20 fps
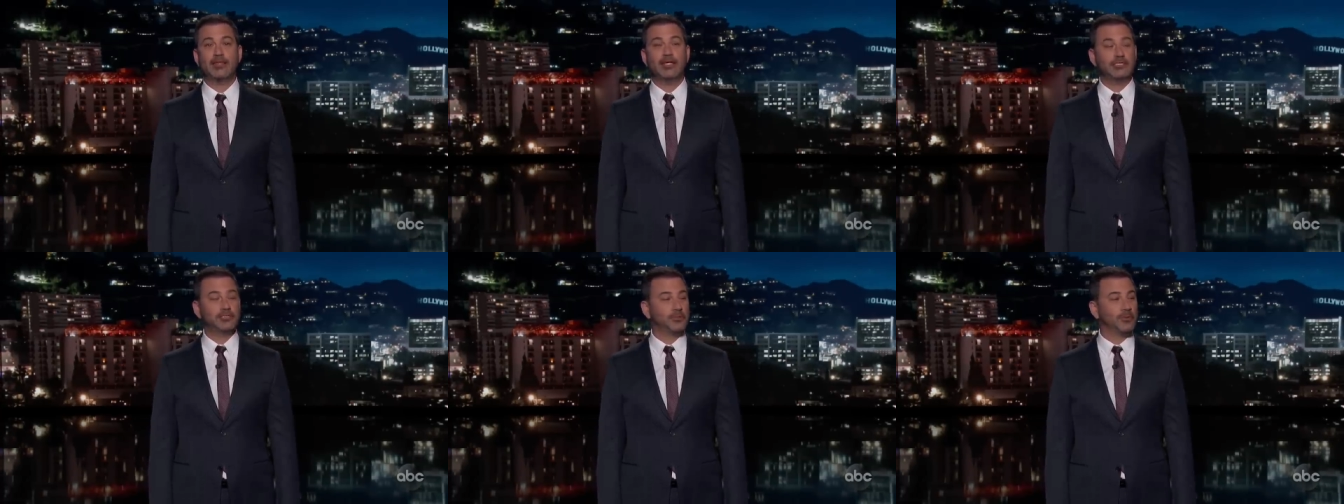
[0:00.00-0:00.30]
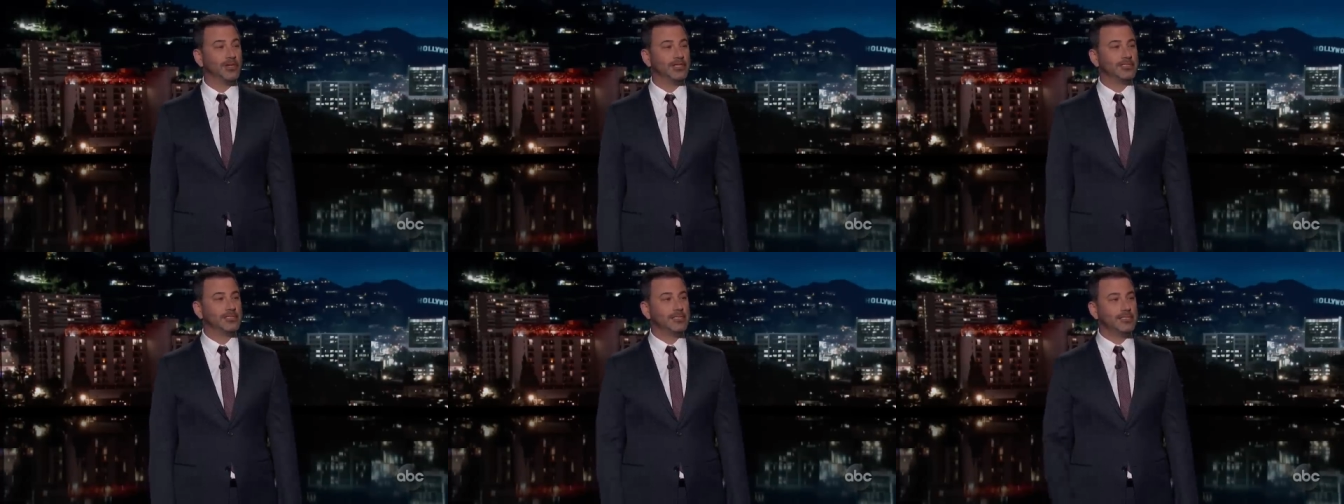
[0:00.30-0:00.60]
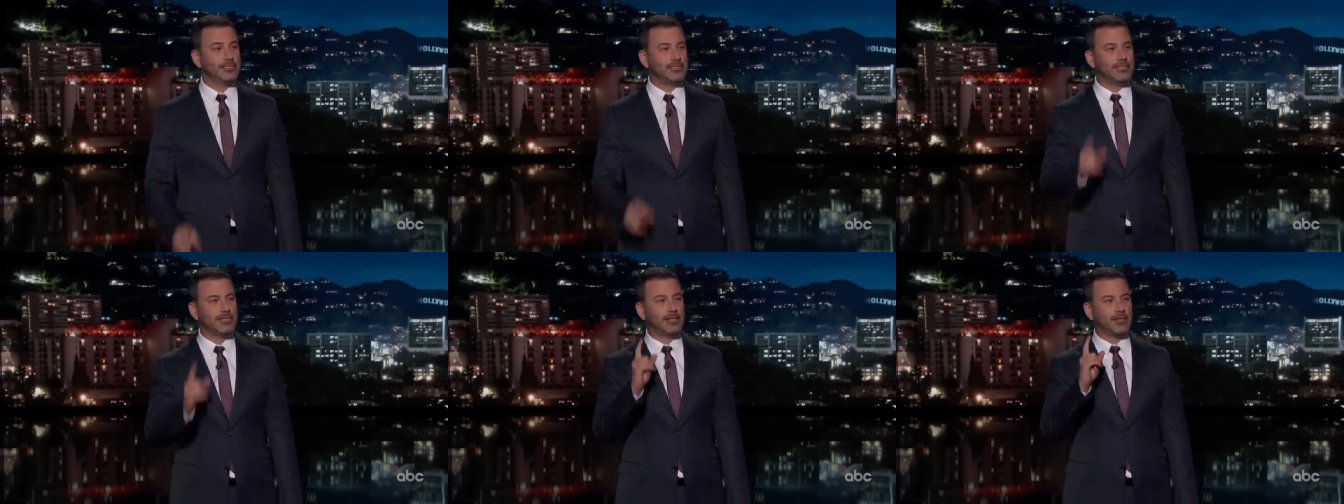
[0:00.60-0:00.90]
This was,
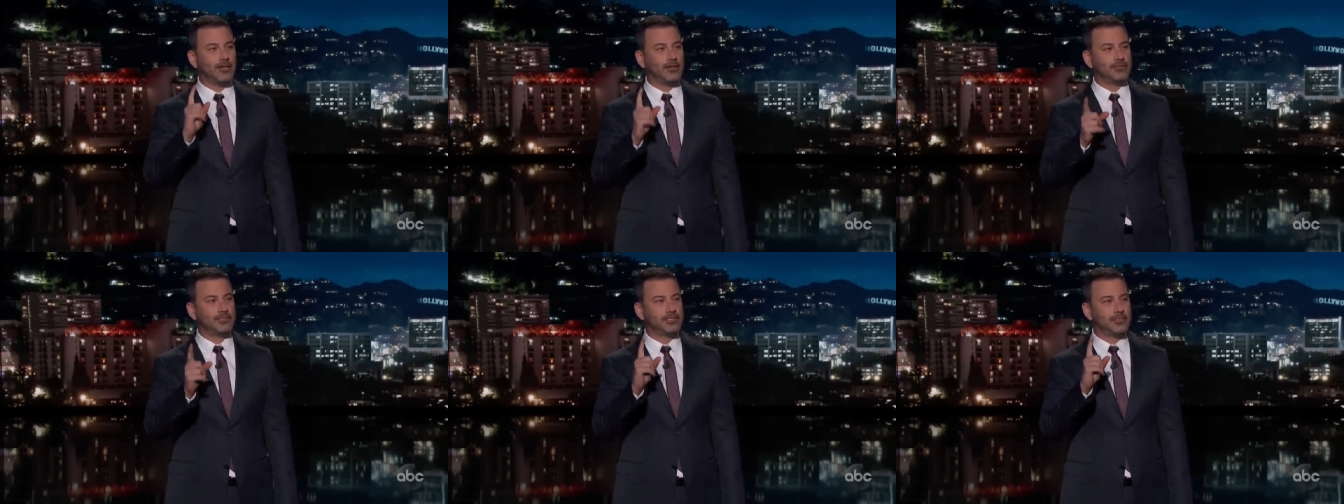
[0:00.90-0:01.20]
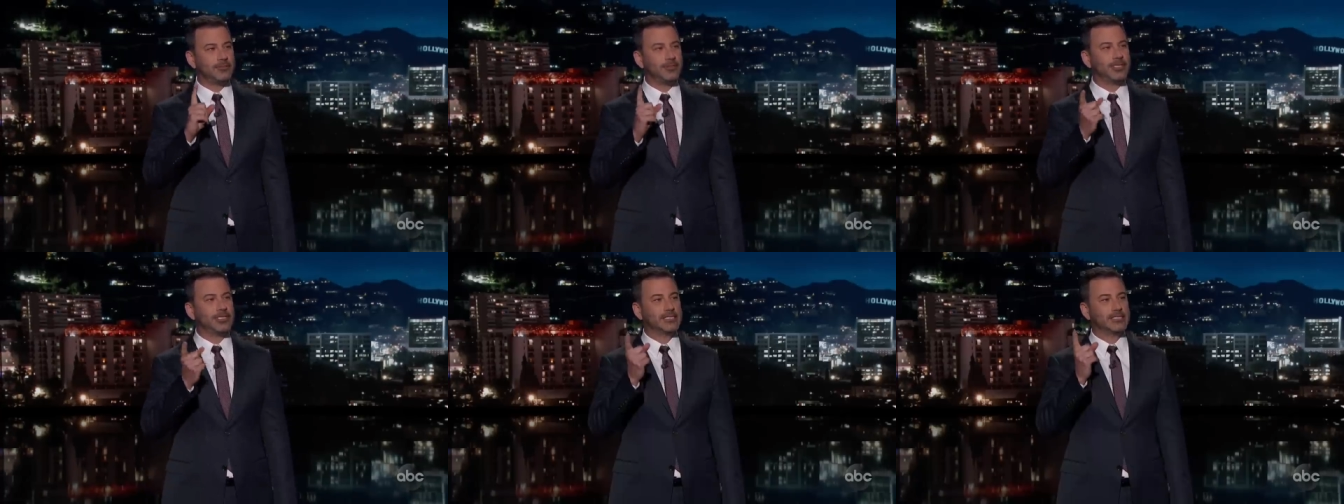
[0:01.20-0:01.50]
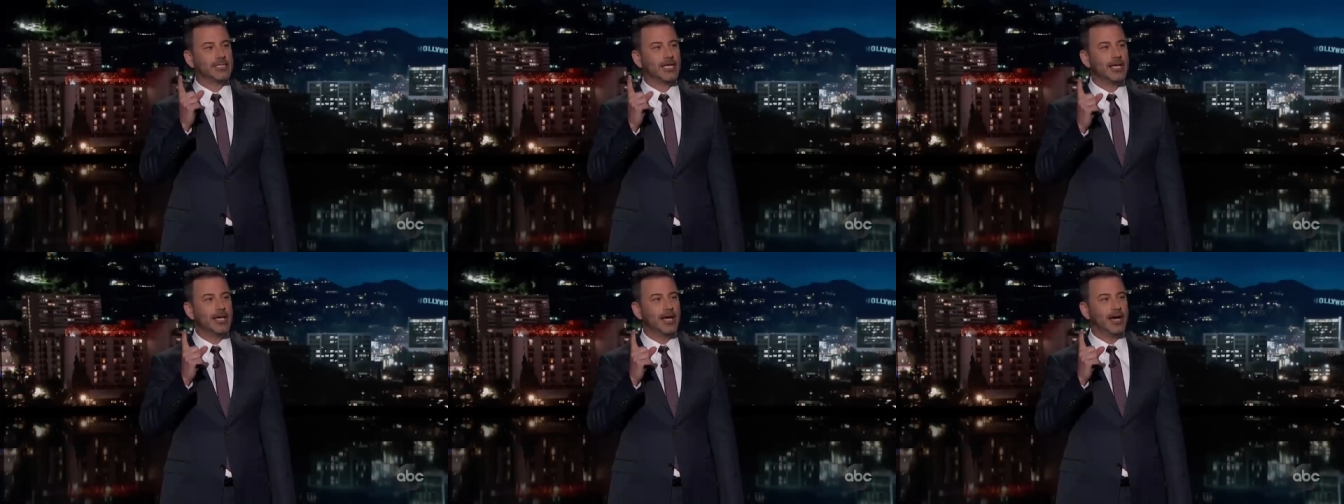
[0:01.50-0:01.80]
listen closely,
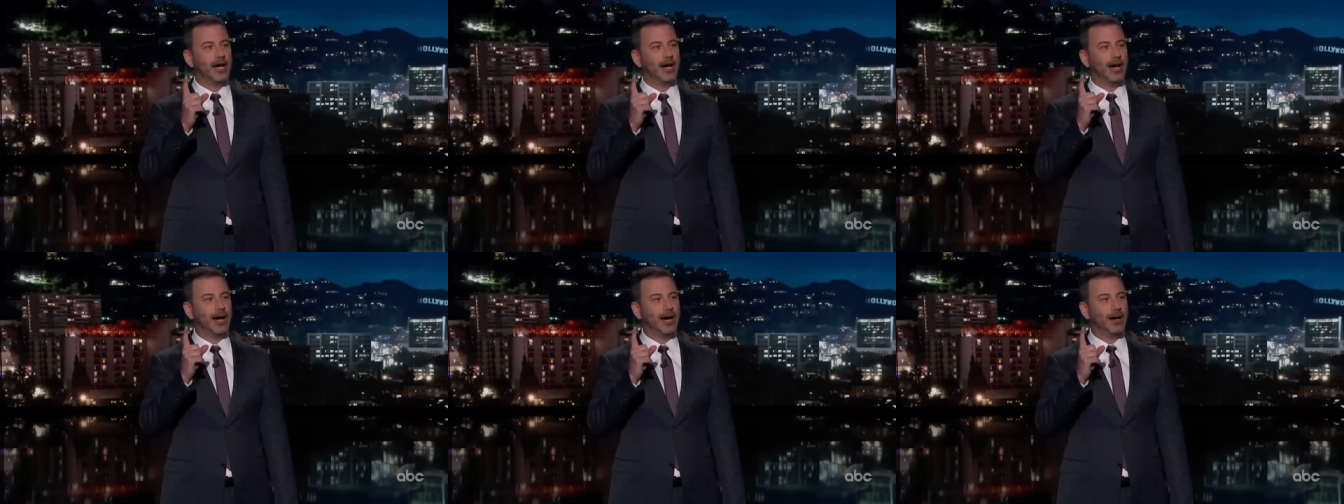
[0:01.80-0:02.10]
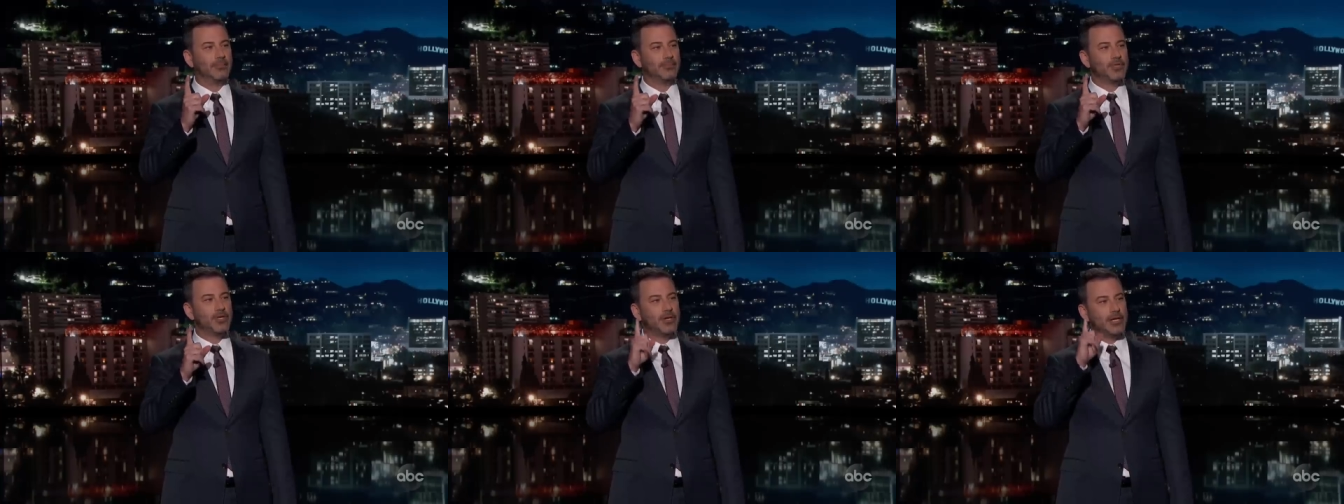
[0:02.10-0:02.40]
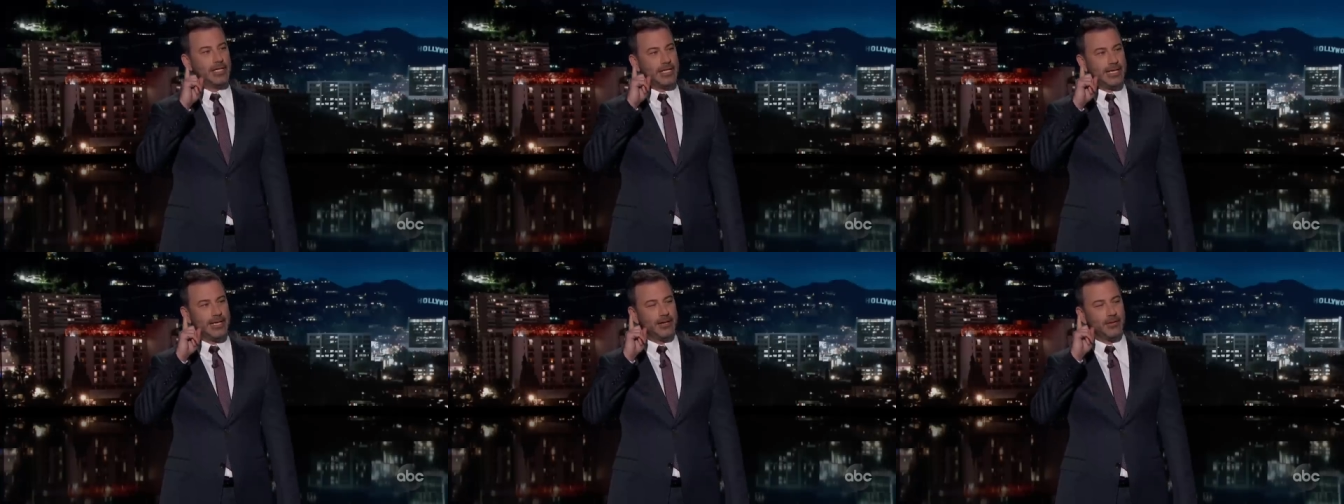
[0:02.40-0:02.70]
because you
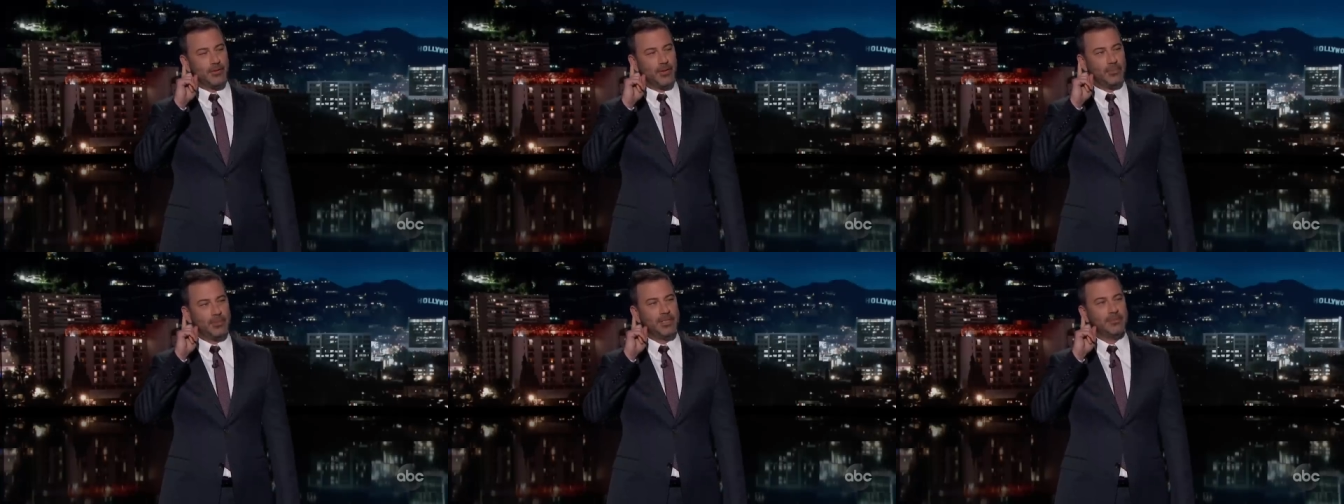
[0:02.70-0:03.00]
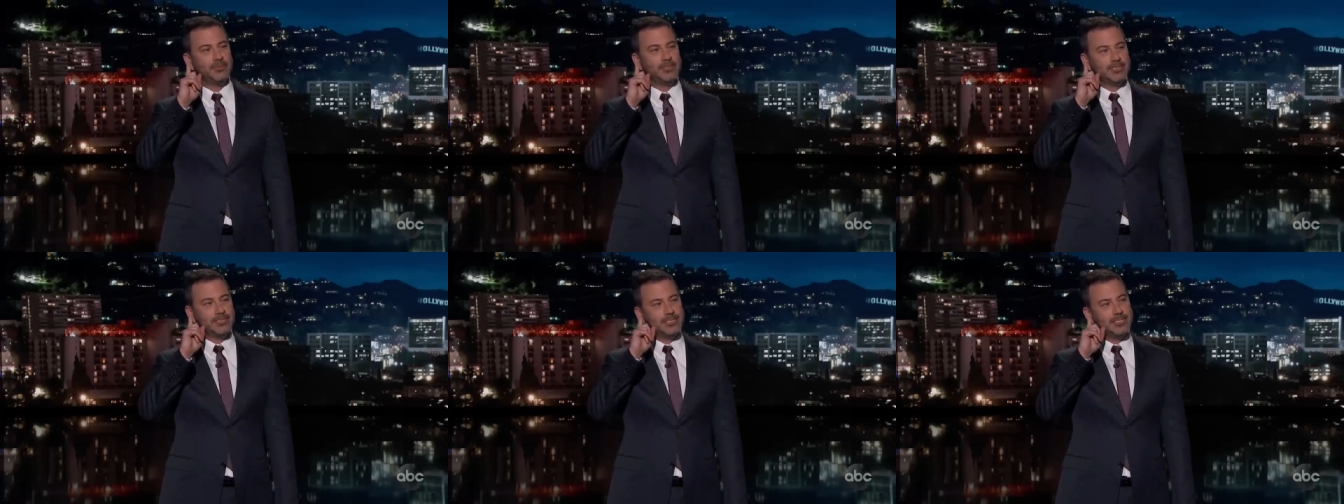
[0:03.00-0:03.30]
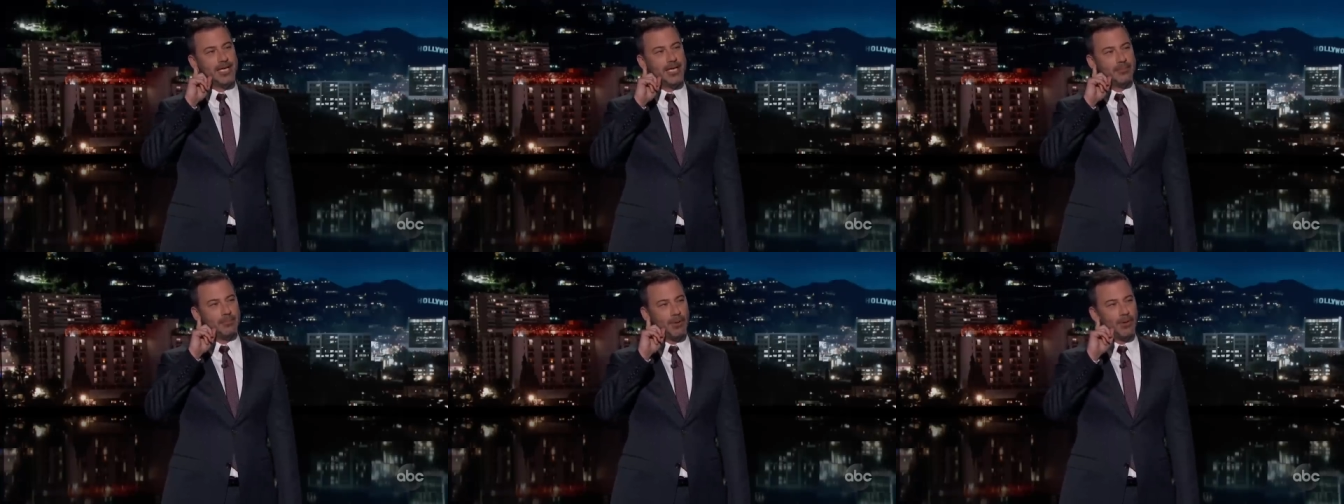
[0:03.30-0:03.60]
can hear, you won't be able to
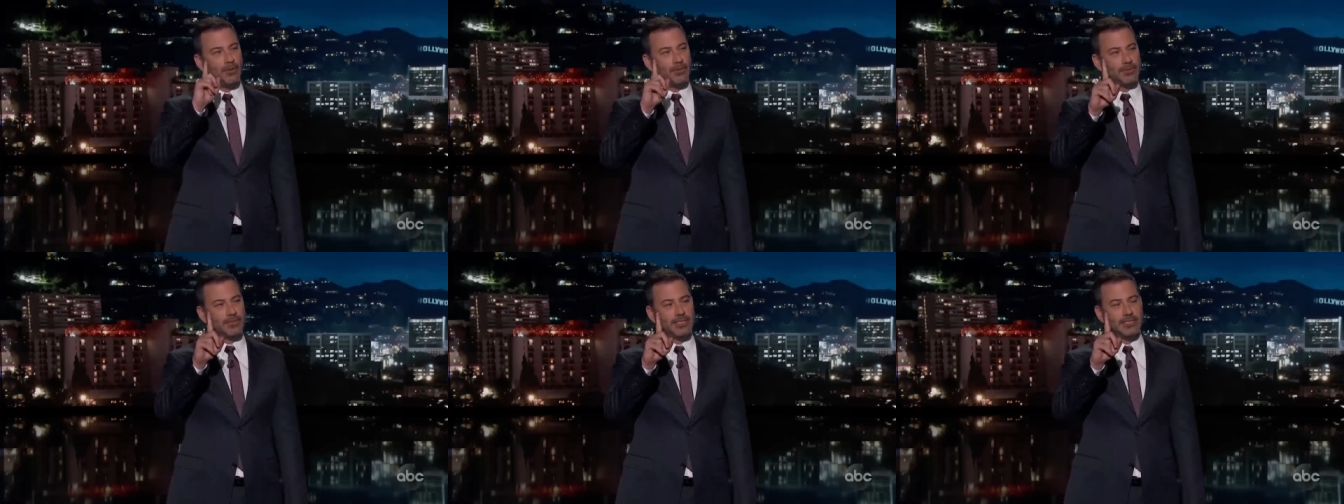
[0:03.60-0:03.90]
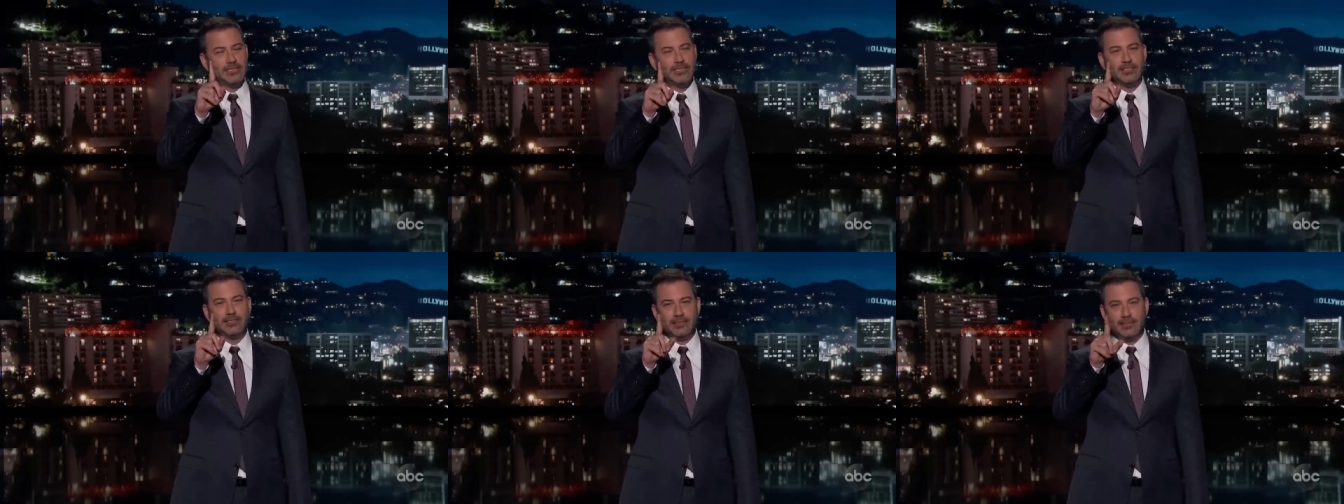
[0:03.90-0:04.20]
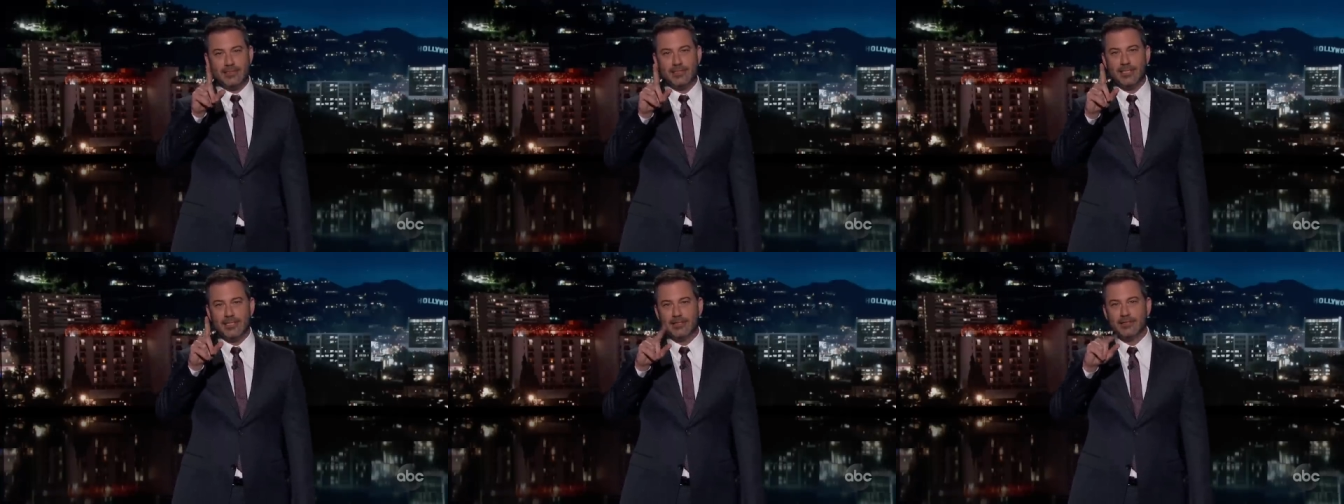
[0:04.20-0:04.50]
see it, but
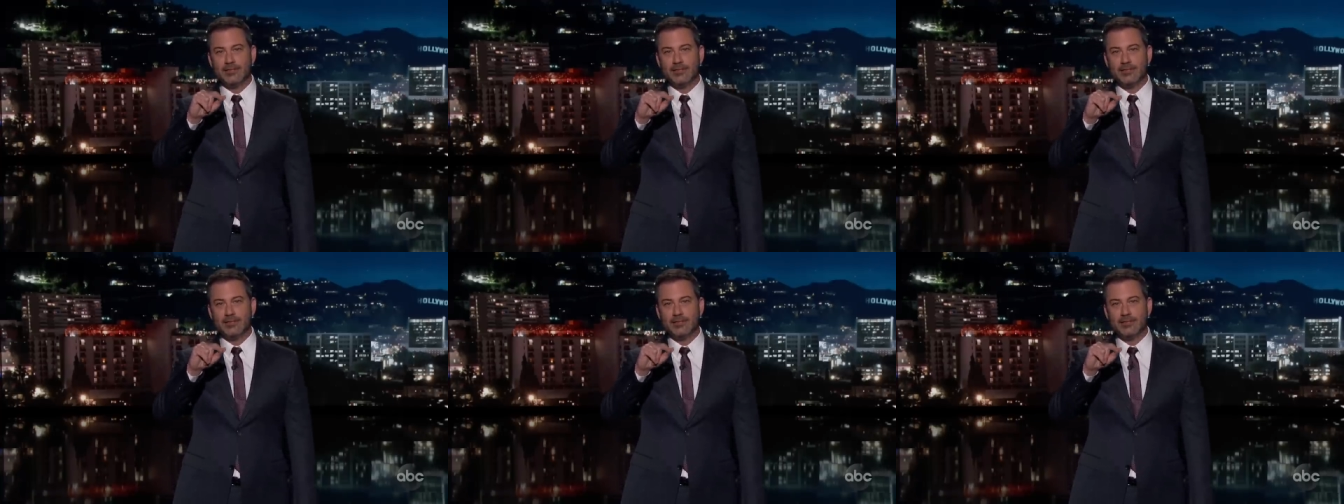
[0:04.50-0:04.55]
listen,